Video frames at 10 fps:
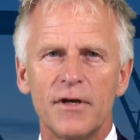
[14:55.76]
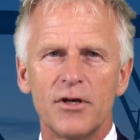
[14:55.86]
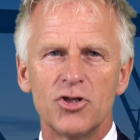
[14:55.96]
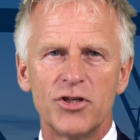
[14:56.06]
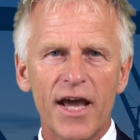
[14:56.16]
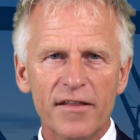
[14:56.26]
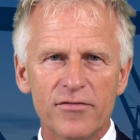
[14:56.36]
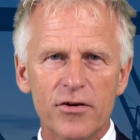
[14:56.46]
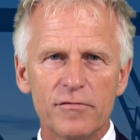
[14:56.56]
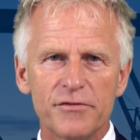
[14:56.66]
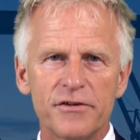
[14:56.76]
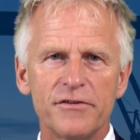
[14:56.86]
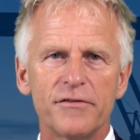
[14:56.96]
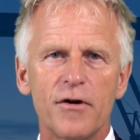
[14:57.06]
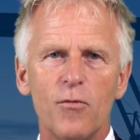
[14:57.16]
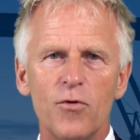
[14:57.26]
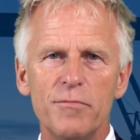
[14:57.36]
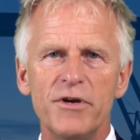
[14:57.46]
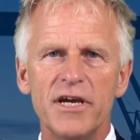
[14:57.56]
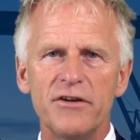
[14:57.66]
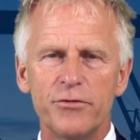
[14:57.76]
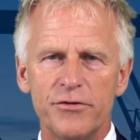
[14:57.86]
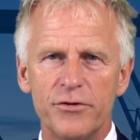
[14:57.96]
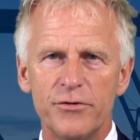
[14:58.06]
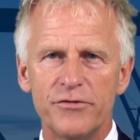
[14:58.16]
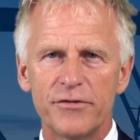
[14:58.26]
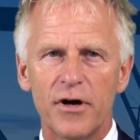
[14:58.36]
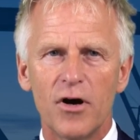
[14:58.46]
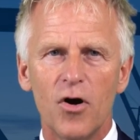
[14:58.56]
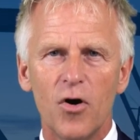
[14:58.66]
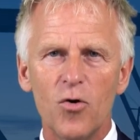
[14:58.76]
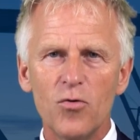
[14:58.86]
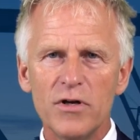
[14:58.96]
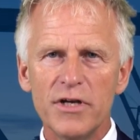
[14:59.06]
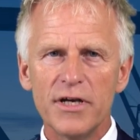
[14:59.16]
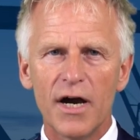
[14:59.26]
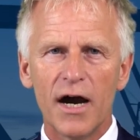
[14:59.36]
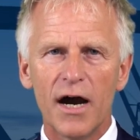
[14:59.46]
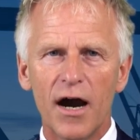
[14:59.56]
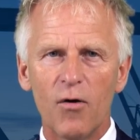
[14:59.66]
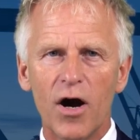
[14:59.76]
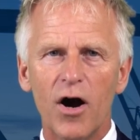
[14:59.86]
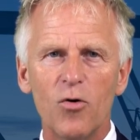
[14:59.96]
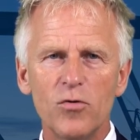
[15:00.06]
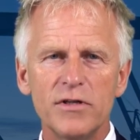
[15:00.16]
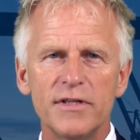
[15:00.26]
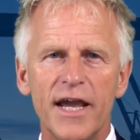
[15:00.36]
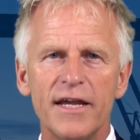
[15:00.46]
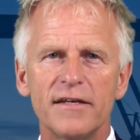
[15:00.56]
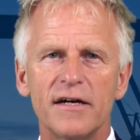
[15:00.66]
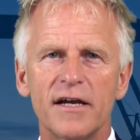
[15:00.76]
Shared services will be introduced only our own data